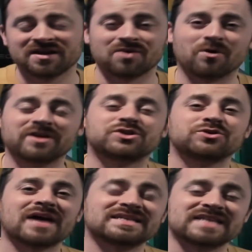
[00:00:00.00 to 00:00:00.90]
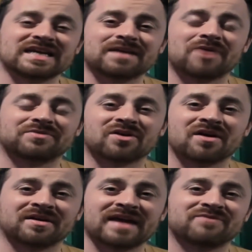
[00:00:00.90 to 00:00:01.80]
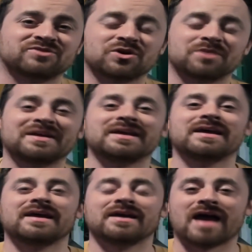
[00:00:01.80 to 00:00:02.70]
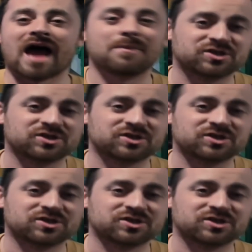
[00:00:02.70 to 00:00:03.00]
What did you guys think about the CONCACAF tournament? How much